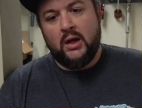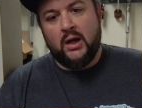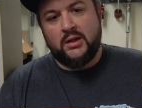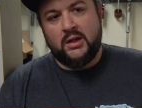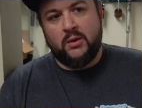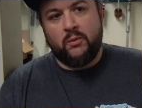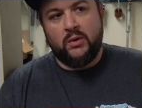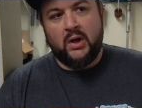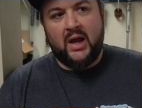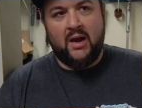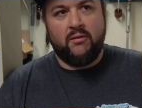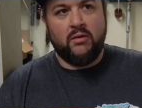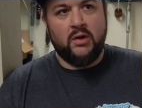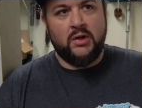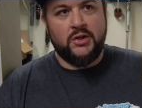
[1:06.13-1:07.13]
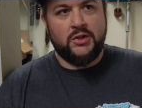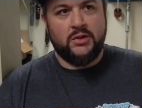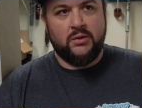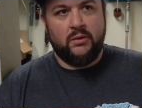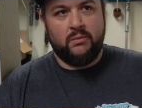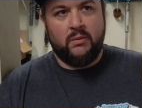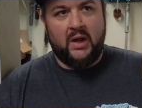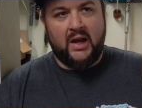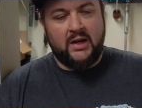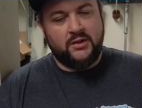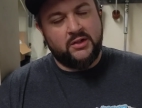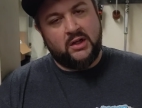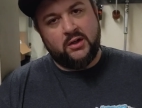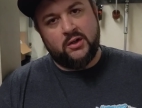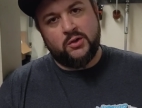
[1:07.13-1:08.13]
And then we average
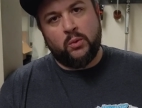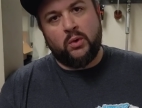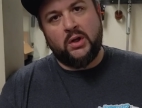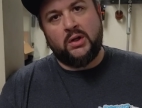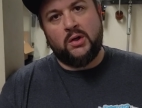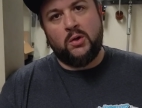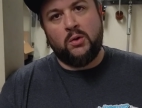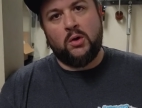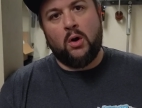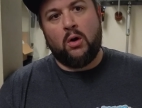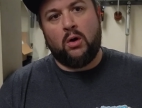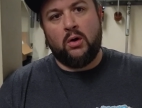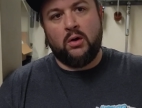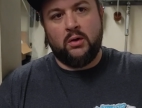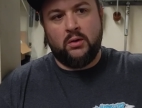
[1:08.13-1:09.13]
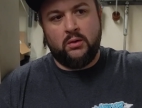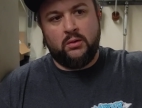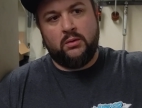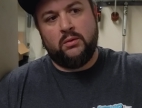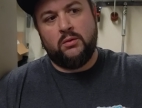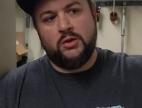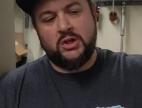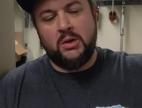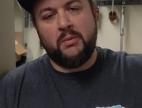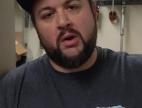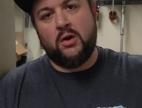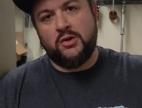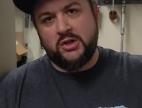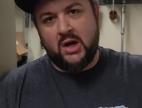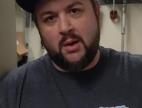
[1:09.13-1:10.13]
18 to 20 new car sheet
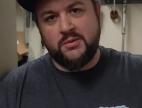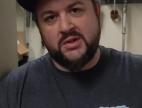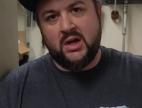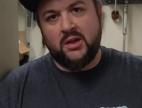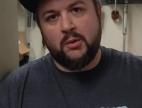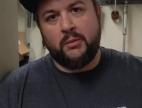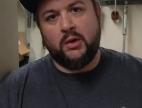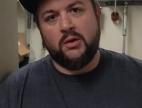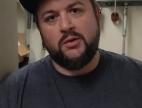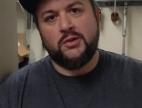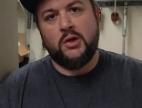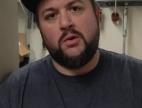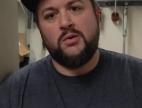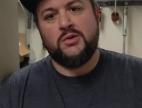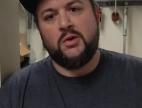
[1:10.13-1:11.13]
metal jobs out of the building too.